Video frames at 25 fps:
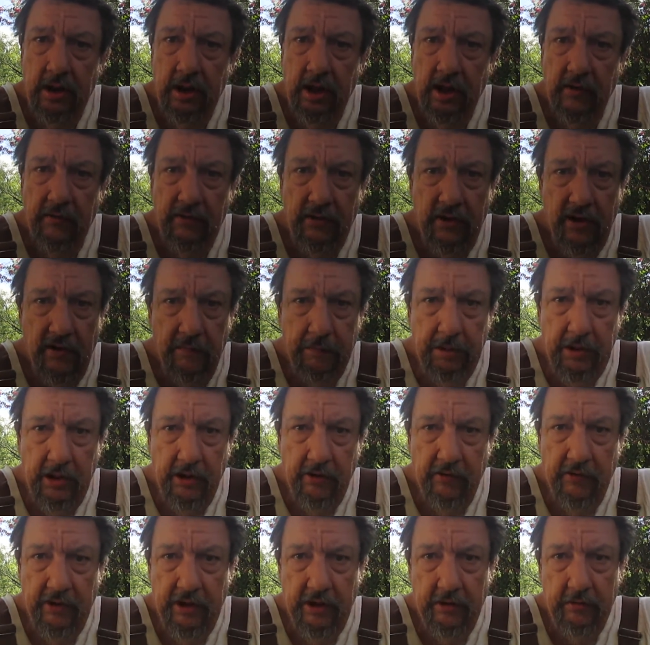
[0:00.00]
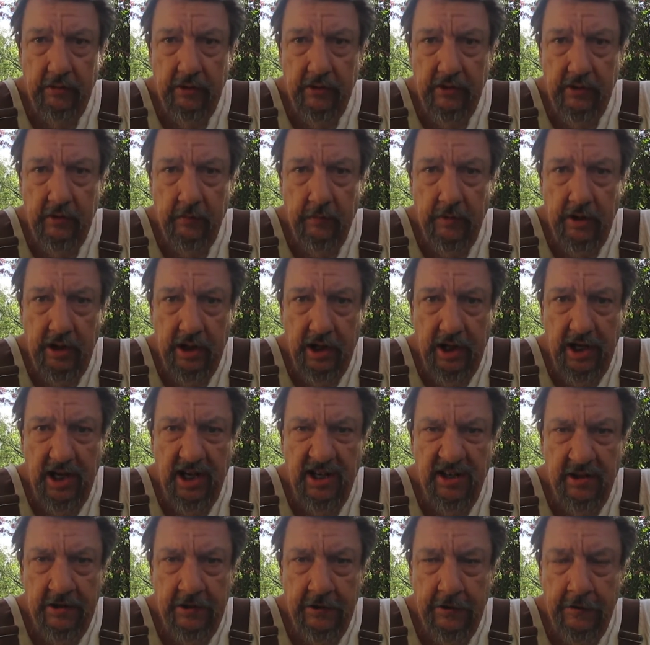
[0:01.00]
If you have better luck with them than I
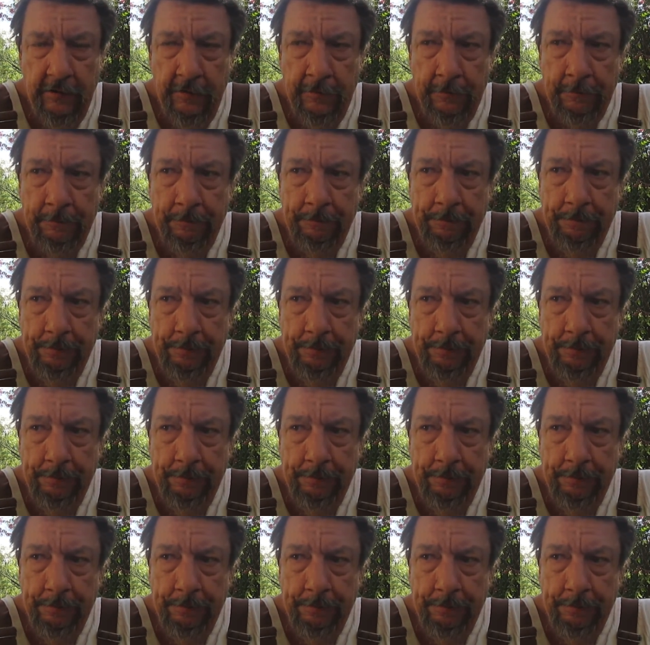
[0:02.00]
do,